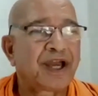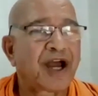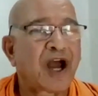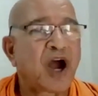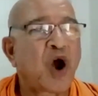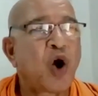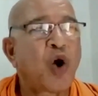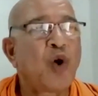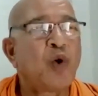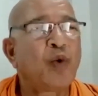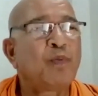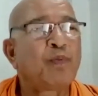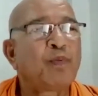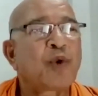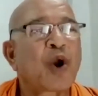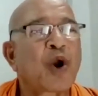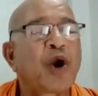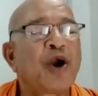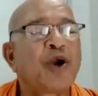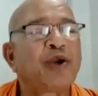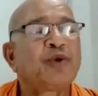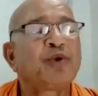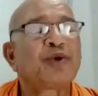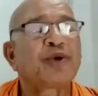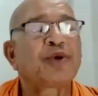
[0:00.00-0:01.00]
How
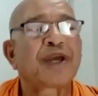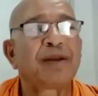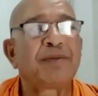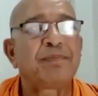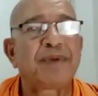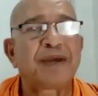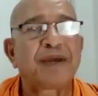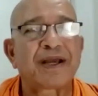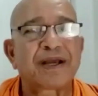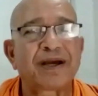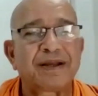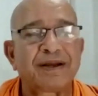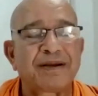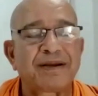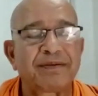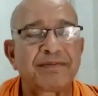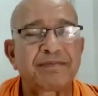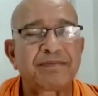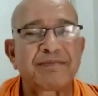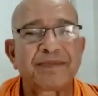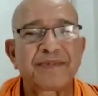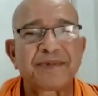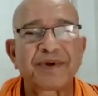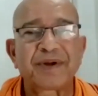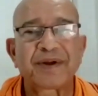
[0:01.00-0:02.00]
broad you can become.